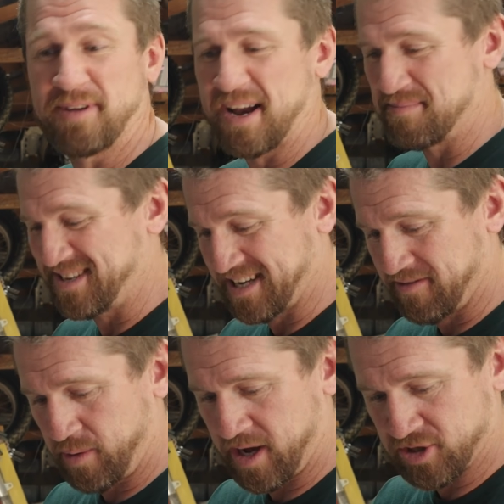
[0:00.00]
random bits
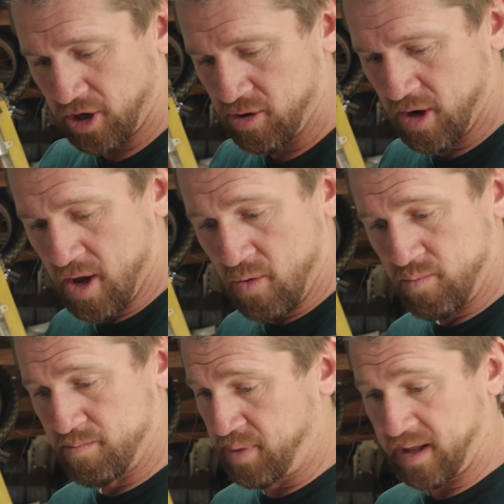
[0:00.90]
everywhere. So
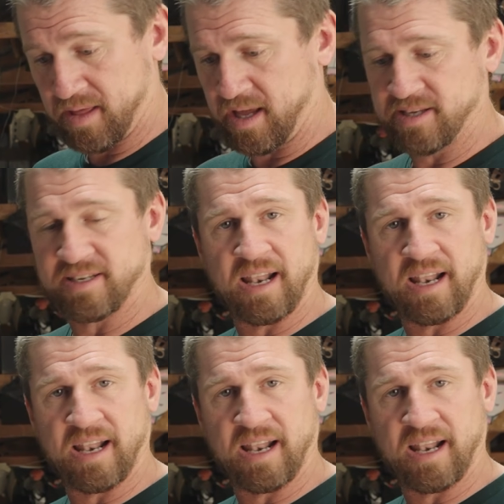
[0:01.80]
big thing is